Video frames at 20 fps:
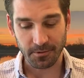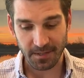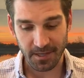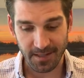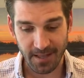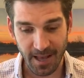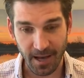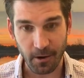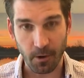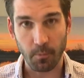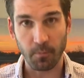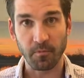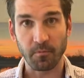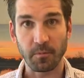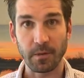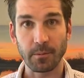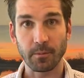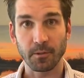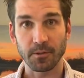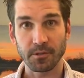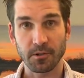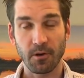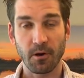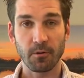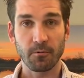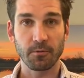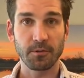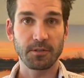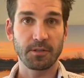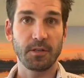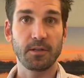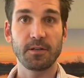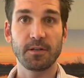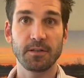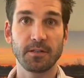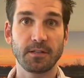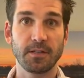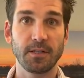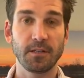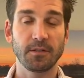was in that group of people. It's called
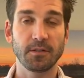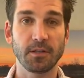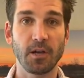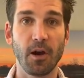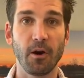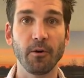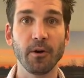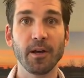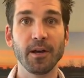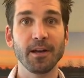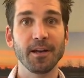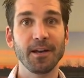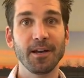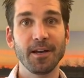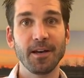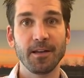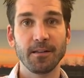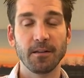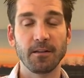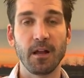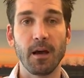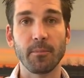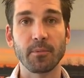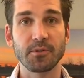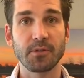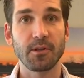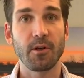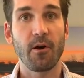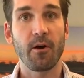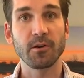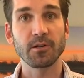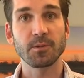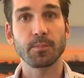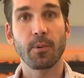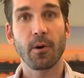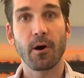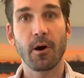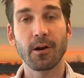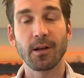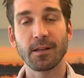resiliency. So the numbers are the
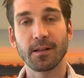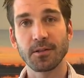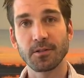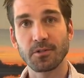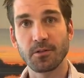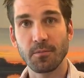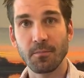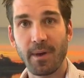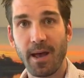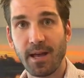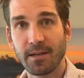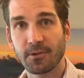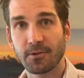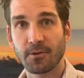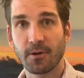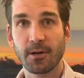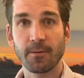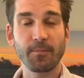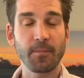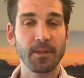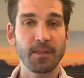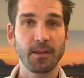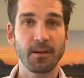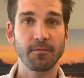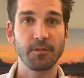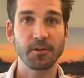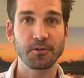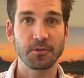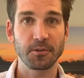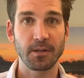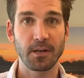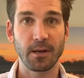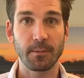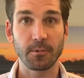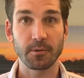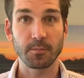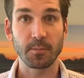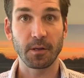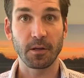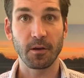hardest part unless you master it, and then eventually the
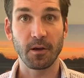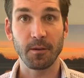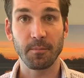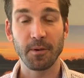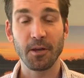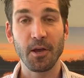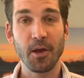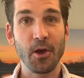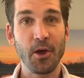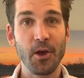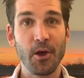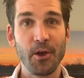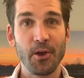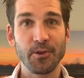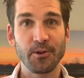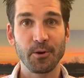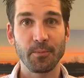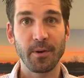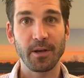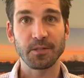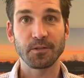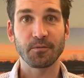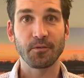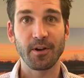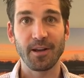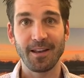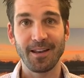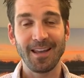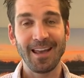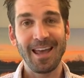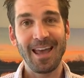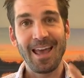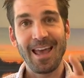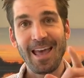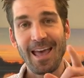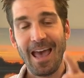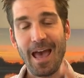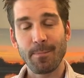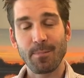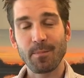numbers become your best friend.
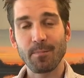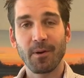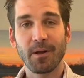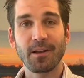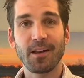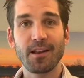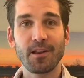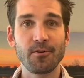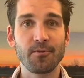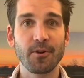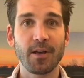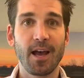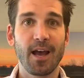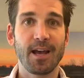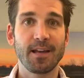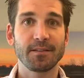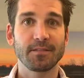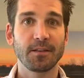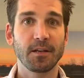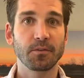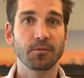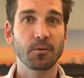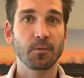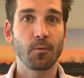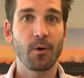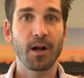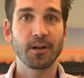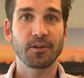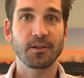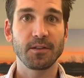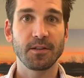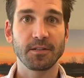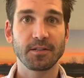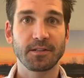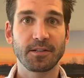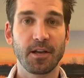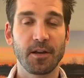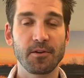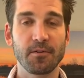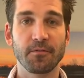Happy Monday to you guys. Thanks for watching this.
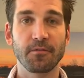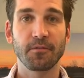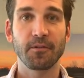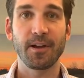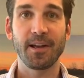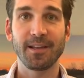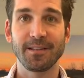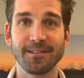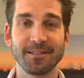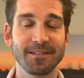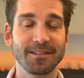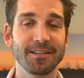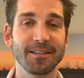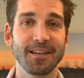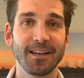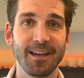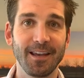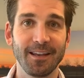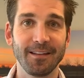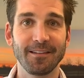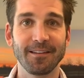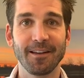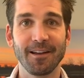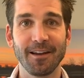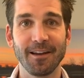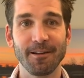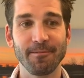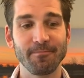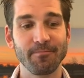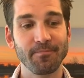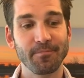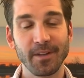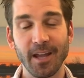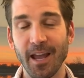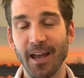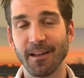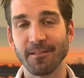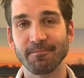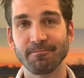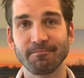Tell your friends, and um,
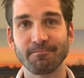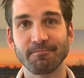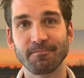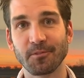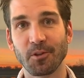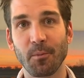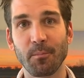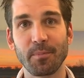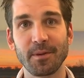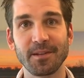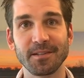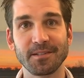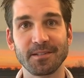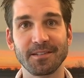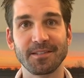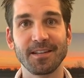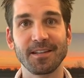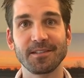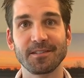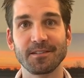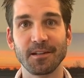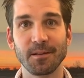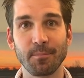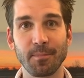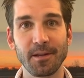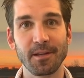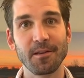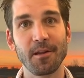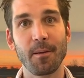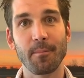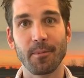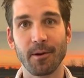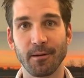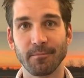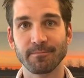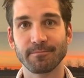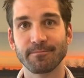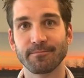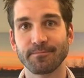yeah, don't be a statistic, be a number.